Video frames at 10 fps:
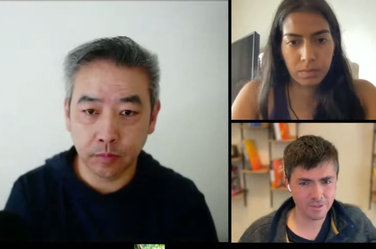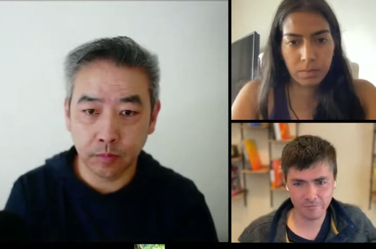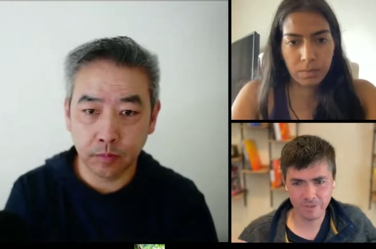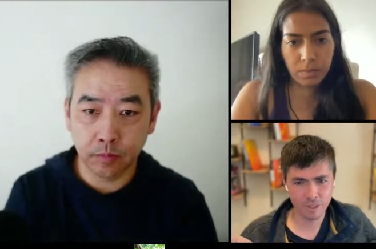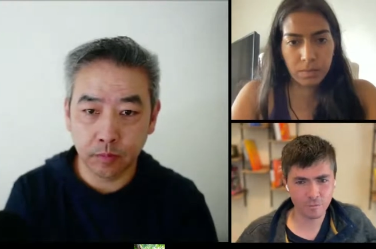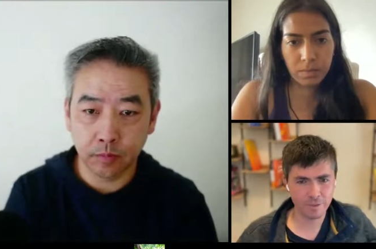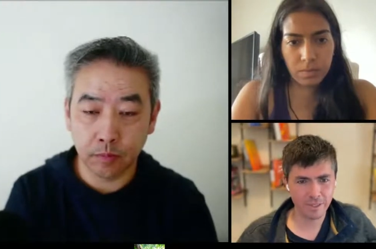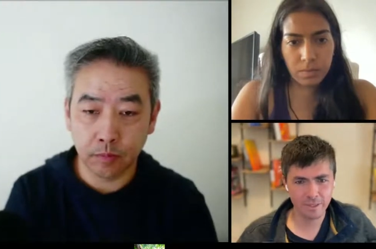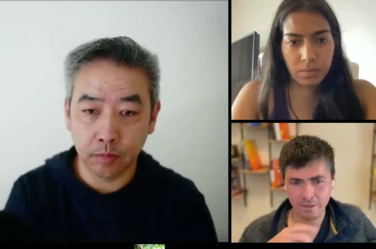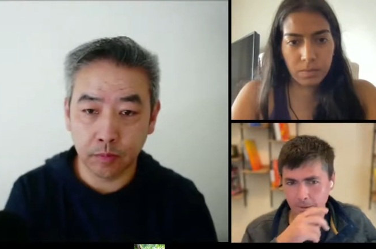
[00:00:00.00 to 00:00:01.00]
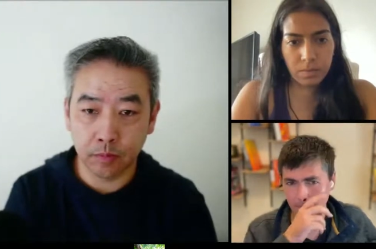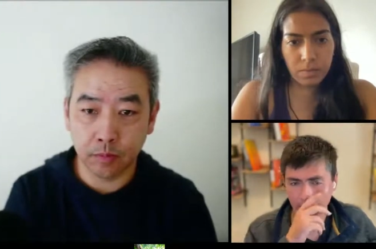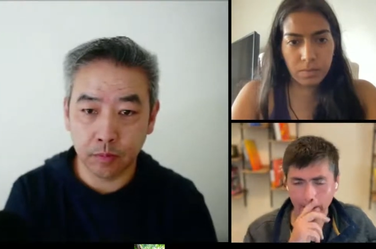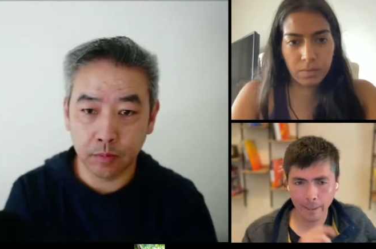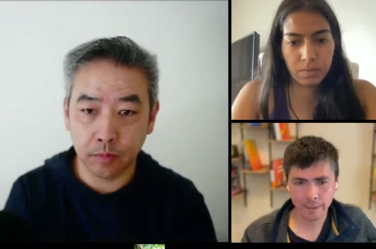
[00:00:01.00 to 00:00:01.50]
Speaker 1: you know, video related
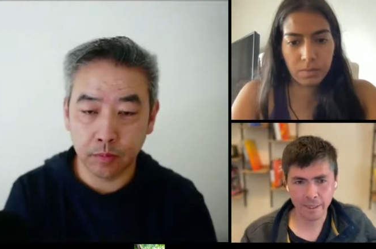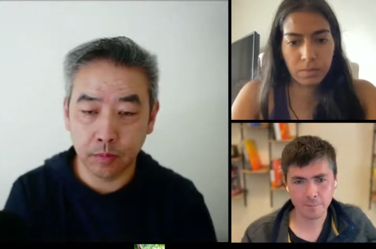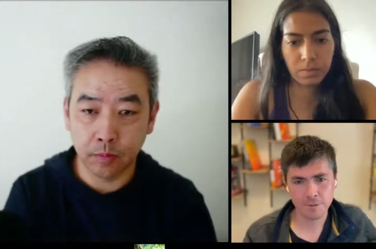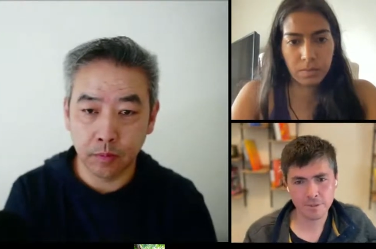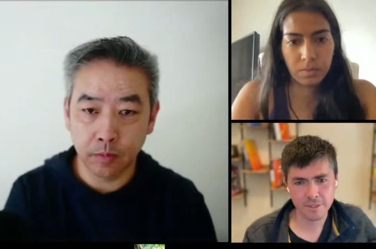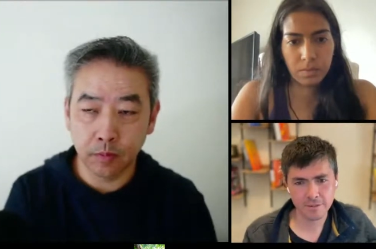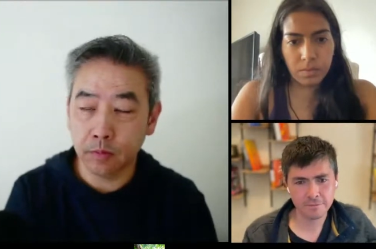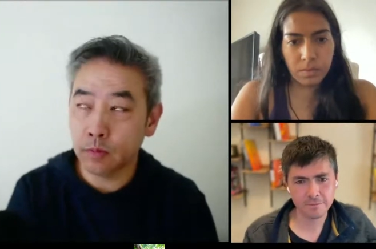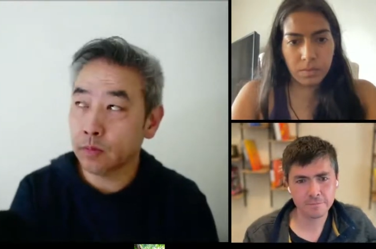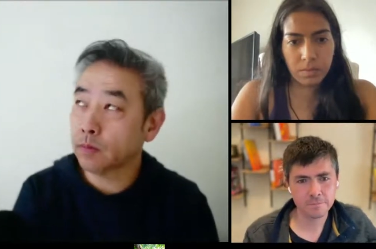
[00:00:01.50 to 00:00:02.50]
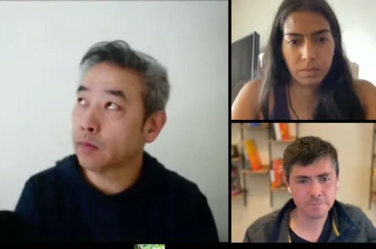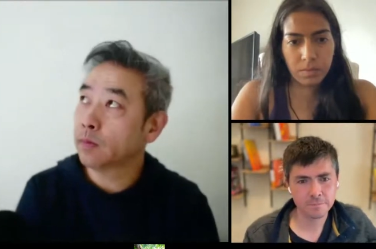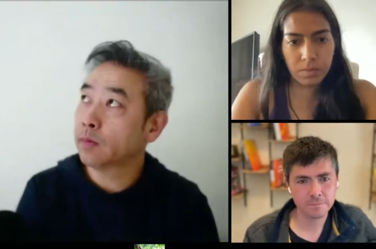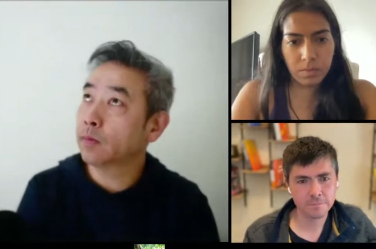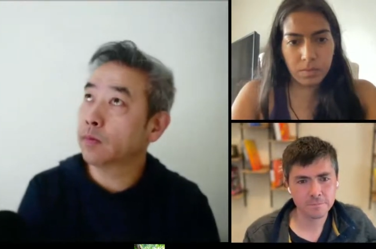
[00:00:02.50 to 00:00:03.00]
kind of capture stuff?
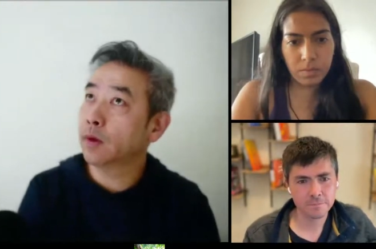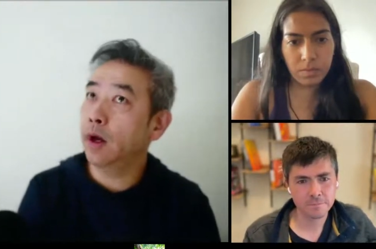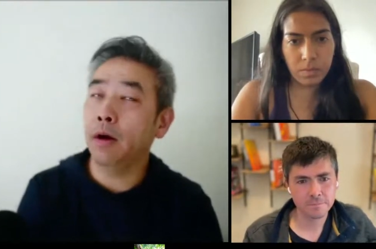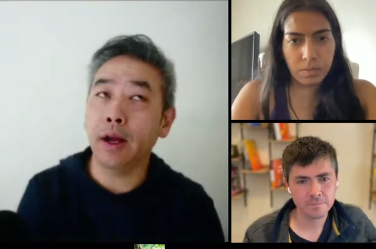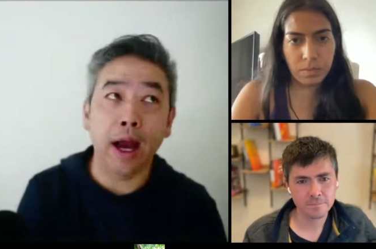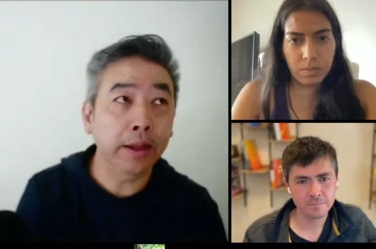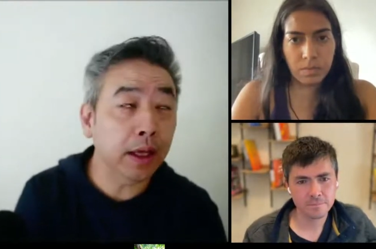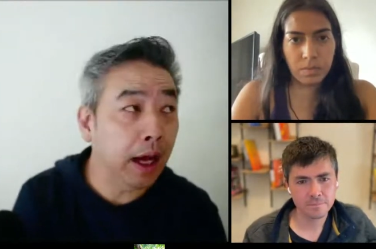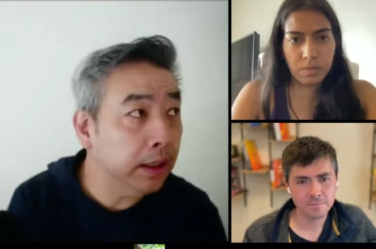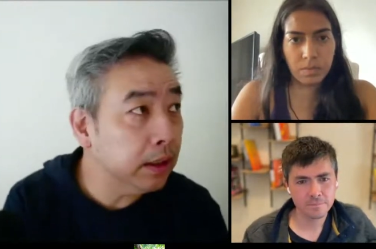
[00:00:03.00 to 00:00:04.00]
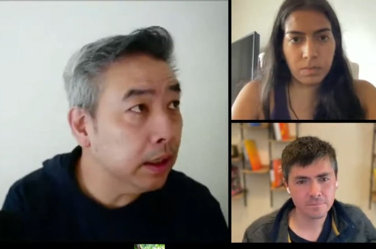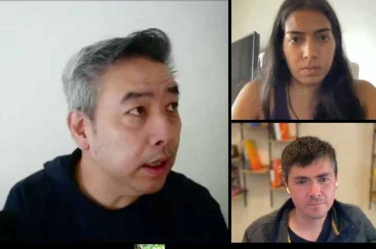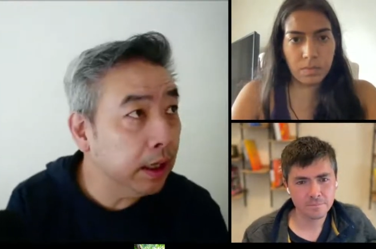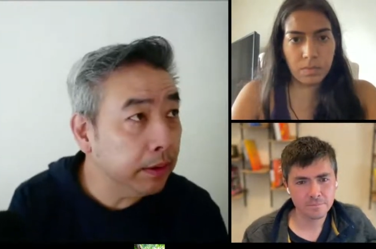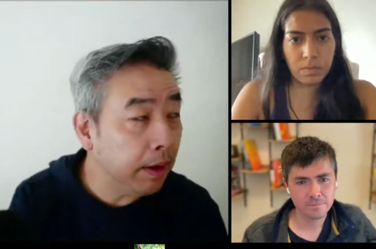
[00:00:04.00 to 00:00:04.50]
Speaker 2: Oh, okay. I, I,
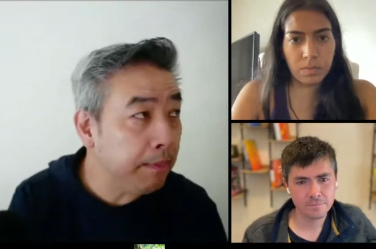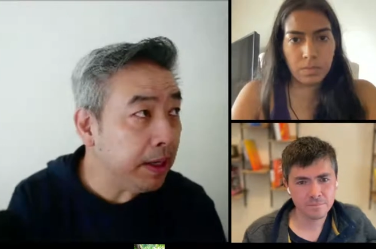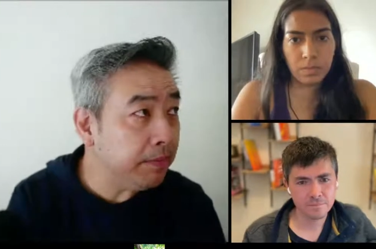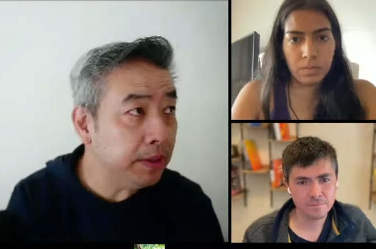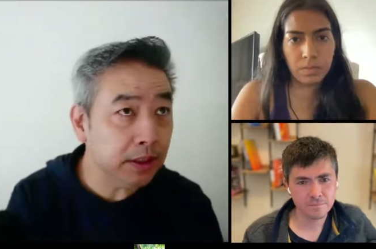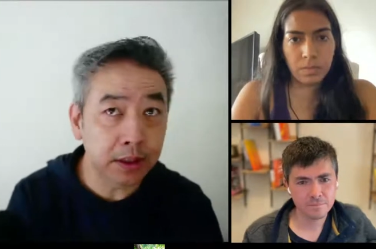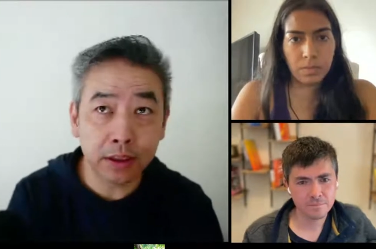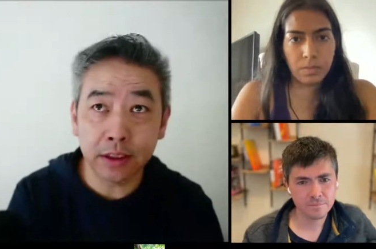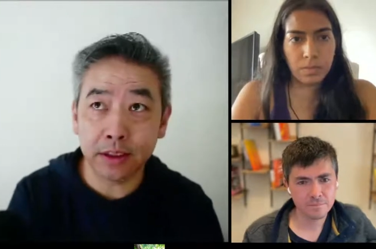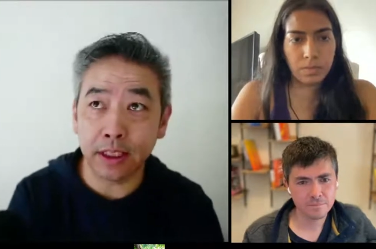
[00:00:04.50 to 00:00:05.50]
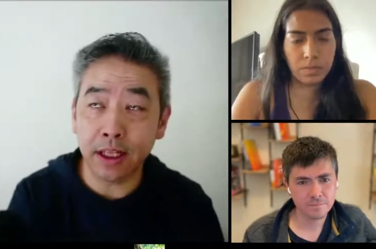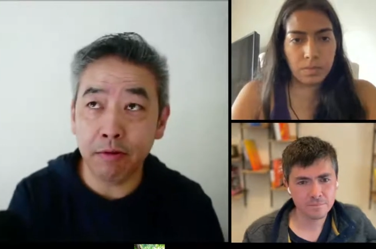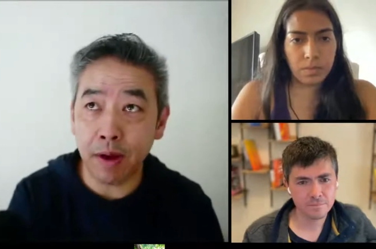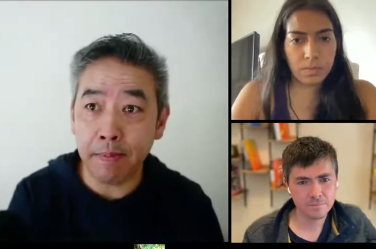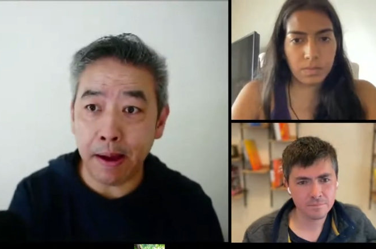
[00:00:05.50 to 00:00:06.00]
I might have misunderstood this. I thought
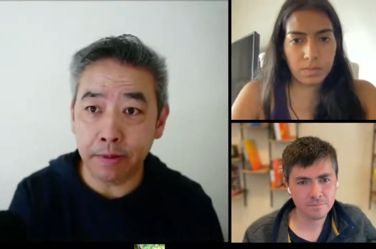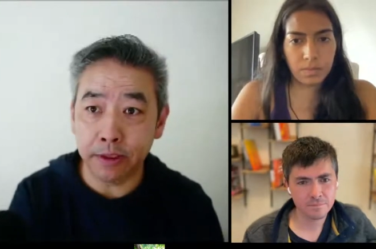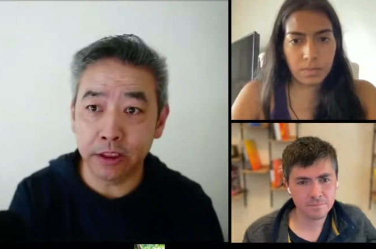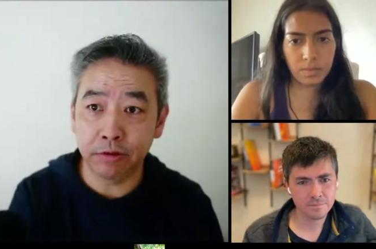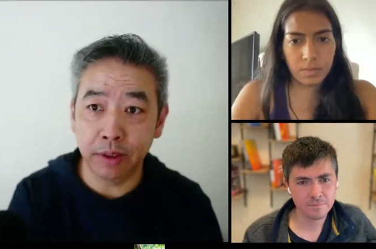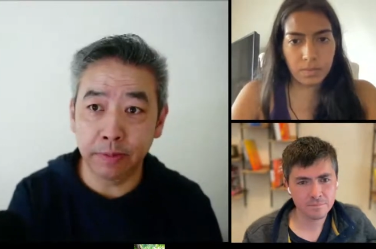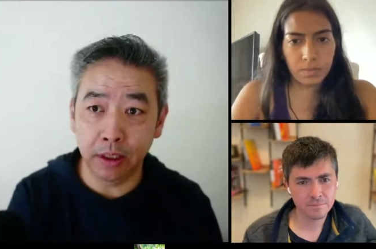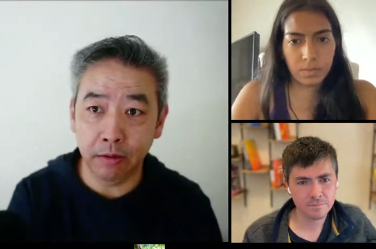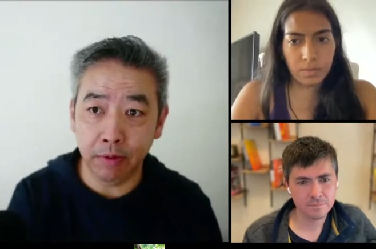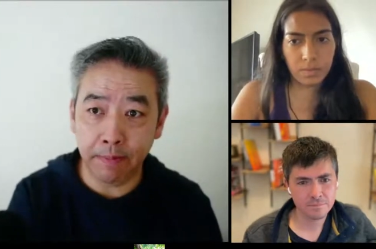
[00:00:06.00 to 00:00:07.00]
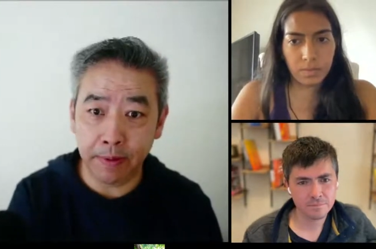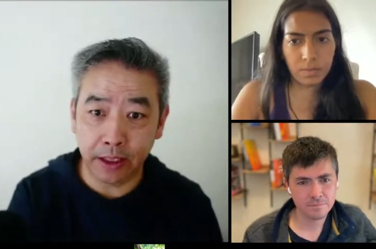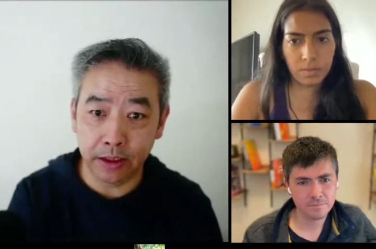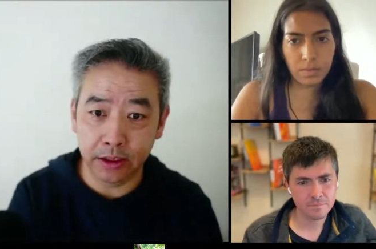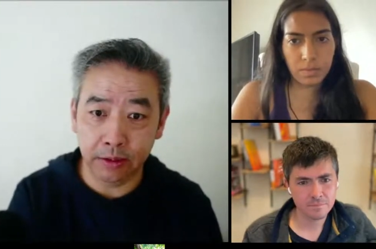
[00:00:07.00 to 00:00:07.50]
web app was streaming a web
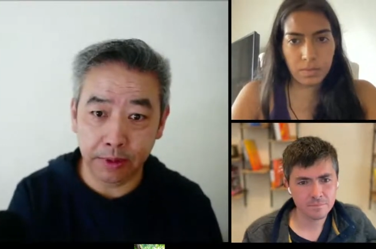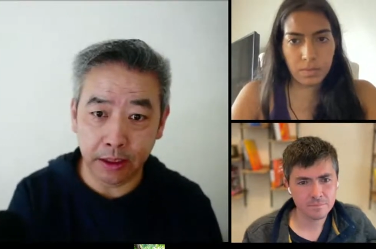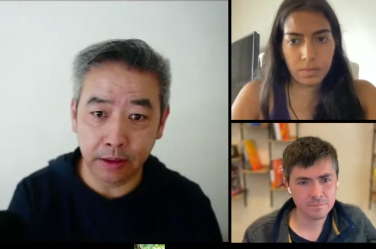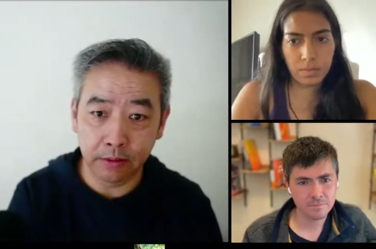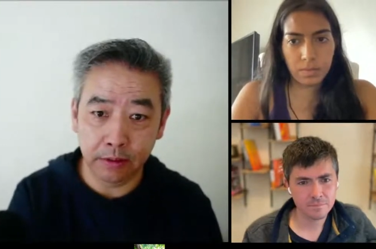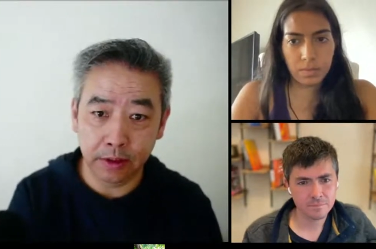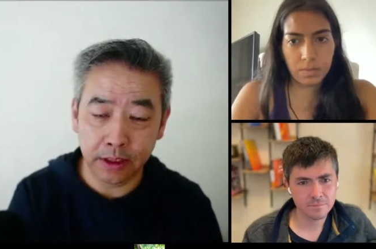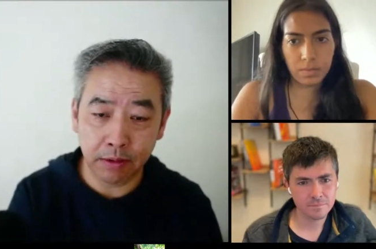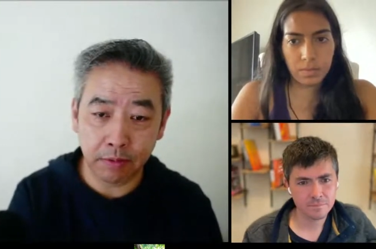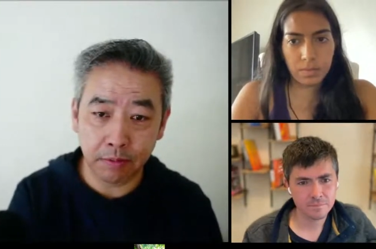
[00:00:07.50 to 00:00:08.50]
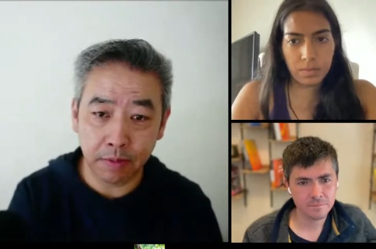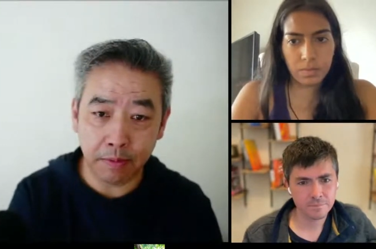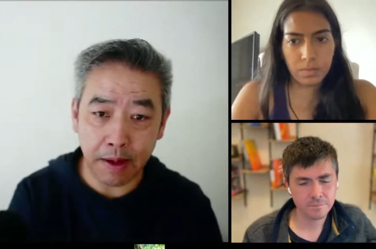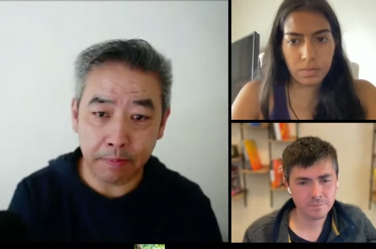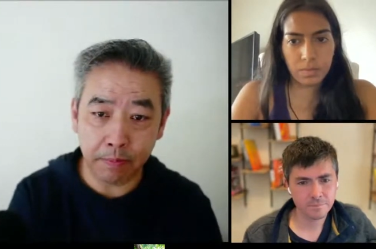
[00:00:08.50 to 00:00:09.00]
page to me. Isn't that what web
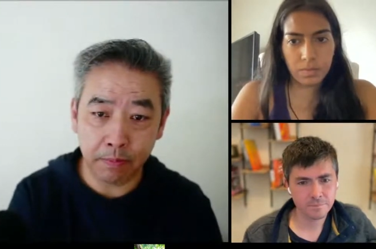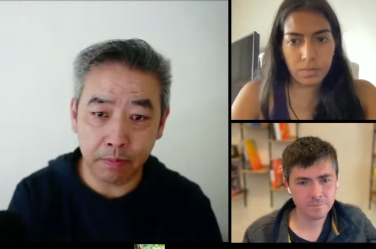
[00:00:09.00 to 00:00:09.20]
app